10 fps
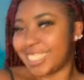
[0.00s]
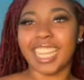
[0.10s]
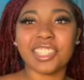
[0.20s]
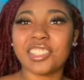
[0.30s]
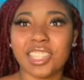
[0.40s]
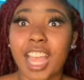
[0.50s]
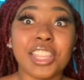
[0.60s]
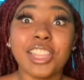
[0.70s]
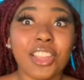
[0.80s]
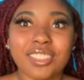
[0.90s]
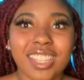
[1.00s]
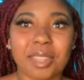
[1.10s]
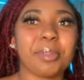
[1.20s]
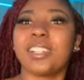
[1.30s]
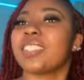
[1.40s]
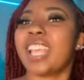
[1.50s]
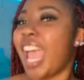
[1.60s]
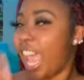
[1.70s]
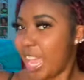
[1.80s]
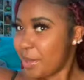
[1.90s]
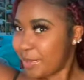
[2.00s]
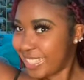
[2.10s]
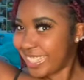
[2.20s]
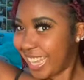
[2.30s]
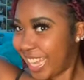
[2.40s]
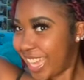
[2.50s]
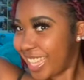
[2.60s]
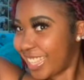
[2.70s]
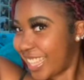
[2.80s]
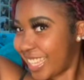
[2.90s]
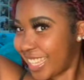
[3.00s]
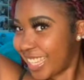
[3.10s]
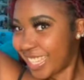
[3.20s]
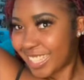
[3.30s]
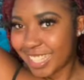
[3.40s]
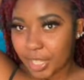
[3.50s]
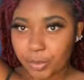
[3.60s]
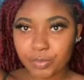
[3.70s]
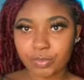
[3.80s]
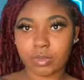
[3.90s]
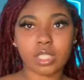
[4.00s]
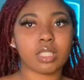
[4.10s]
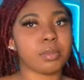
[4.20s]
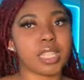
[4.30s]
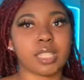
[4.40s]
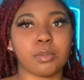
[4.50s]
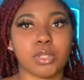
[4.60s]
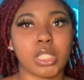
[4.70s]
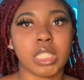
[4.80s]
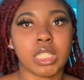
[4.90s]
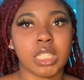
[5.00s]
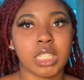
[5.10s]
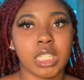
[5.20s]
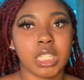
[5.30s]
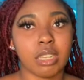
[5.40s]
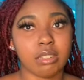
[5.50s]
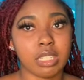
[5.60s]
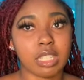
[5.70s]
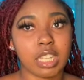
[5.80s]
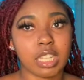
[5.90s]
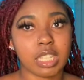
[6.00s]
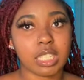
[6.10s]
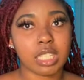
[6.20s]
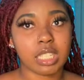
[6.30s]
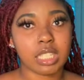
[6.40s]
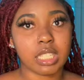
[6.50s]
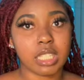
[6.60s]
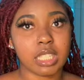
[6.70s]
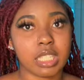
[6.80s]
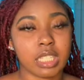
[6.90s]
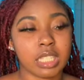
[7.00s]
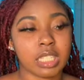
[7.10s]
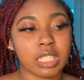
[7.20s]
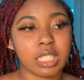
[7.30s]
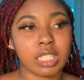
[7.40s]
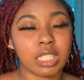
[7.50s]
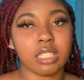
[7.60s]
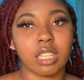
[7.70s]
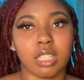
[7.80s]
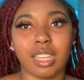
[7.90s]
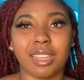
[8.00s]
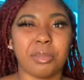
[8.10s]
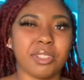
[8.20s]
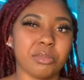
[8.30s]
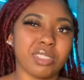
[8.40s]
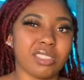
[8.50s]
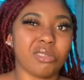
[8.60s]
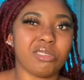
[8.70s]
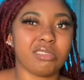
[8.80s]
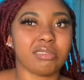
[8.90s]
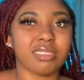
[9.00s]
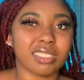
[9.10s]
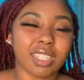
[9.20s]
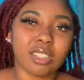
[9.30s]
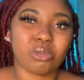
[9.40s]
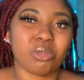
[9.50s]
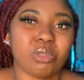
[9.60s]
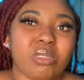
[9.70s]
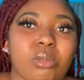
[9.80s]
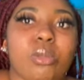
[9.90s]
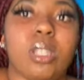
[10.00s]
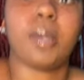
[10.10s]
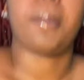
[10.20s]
i just i love side parts but yeah like you see this is mad simple you wanna see how long this is? Like, y'all gotta bear with me because you know, I got no shorts. Like,